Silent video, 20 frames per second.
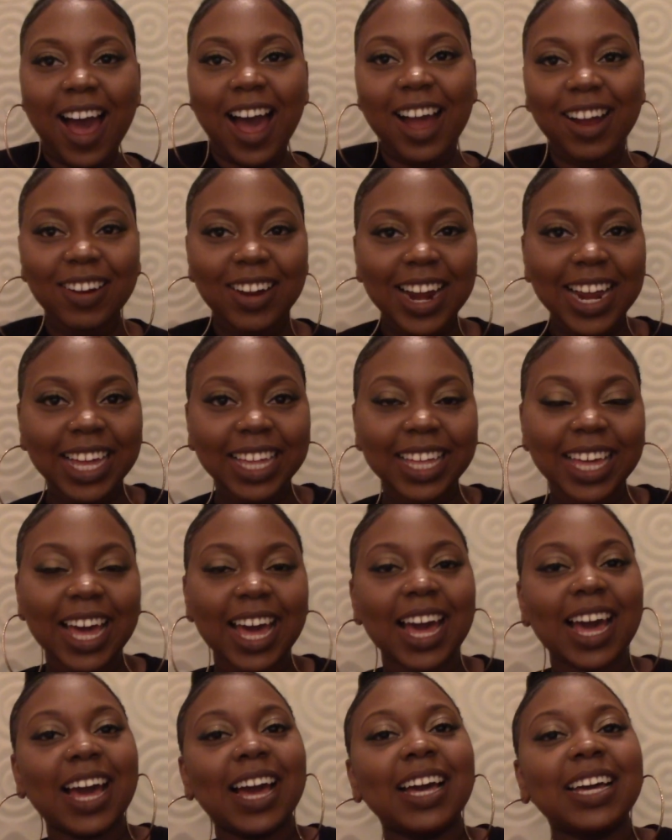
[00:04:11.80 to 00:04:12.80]
Alright
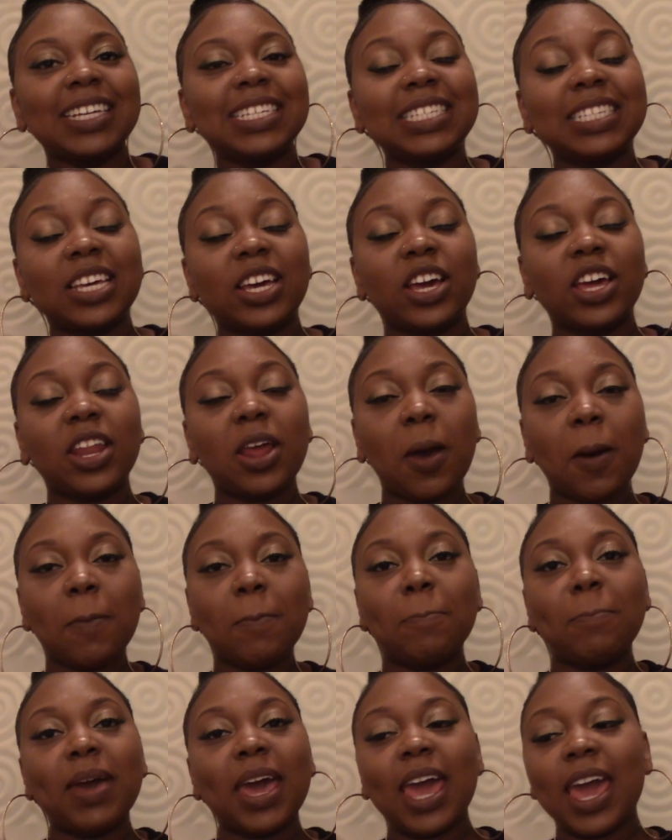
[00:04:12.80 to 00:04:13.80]
guys, and
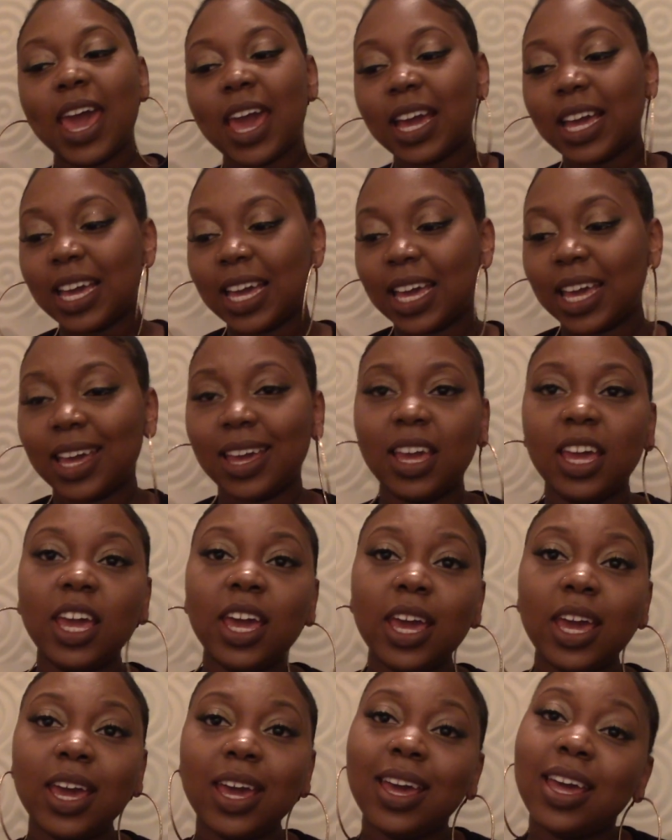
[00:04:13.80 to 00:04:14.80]
I'm back,
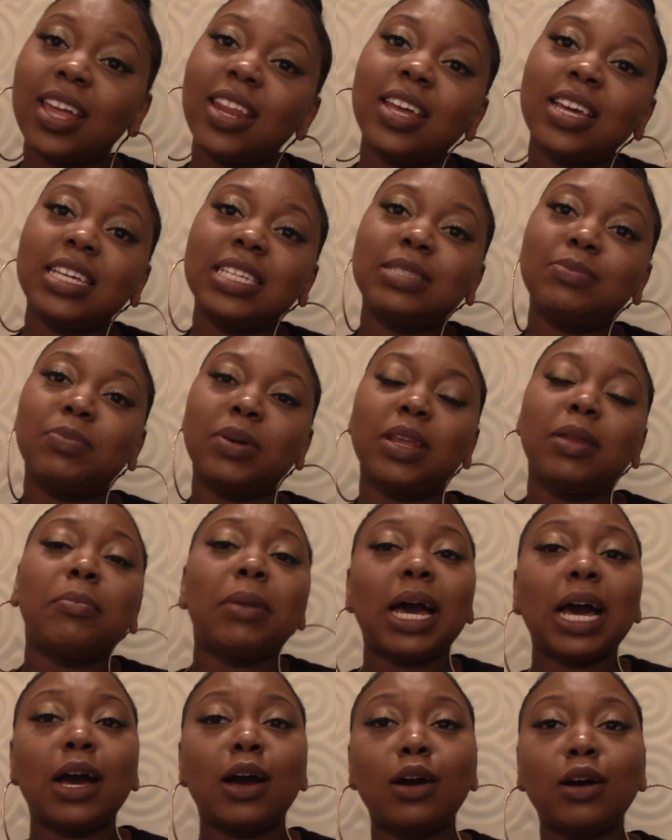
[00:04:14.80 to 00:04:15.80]
and it's been
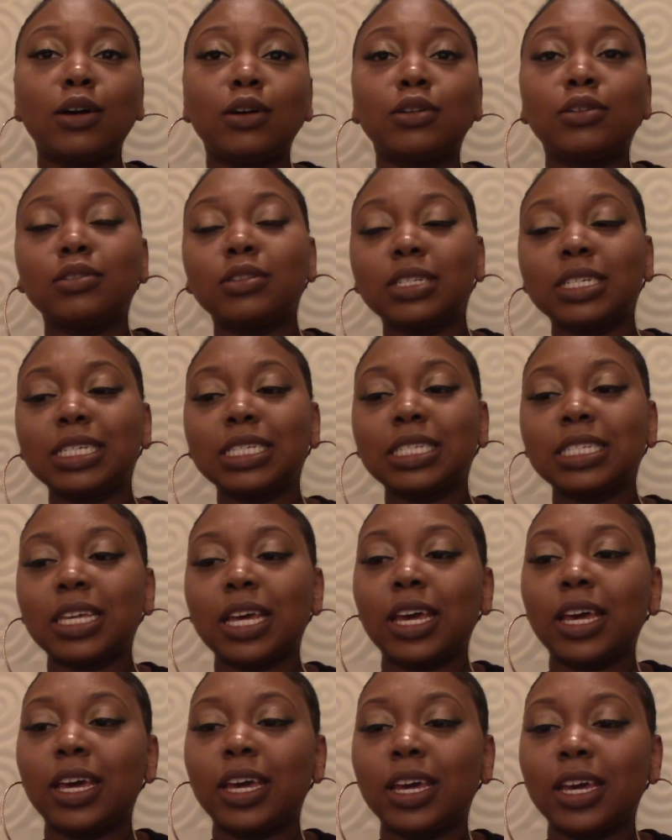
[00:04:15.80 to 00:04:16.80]
about, let's
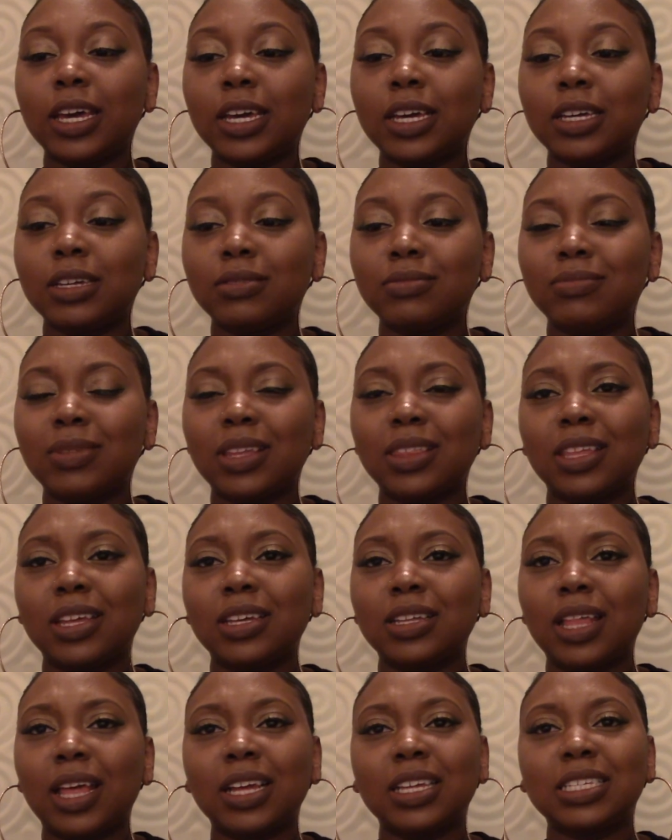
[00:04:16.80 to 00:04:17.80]
say, I
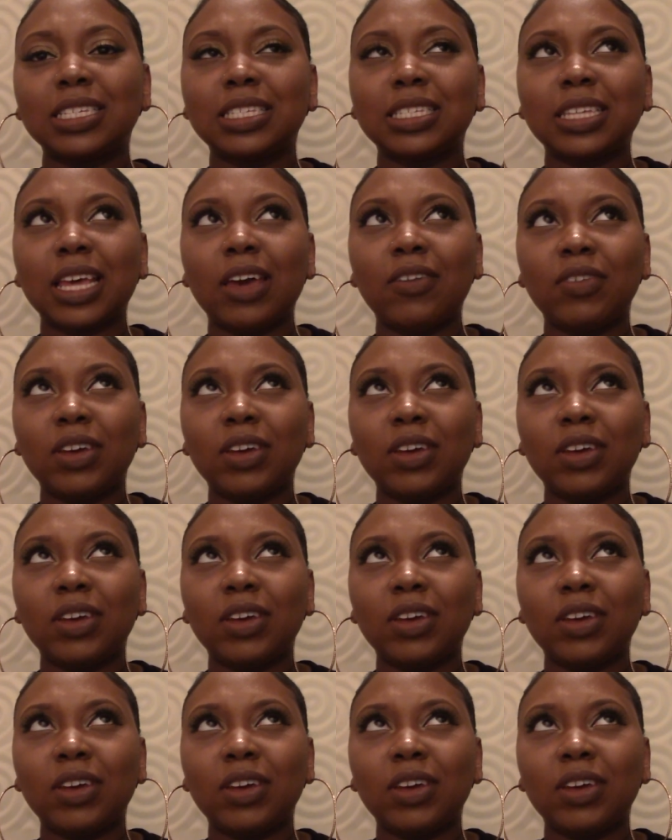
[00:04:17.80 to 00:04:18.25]
think like 6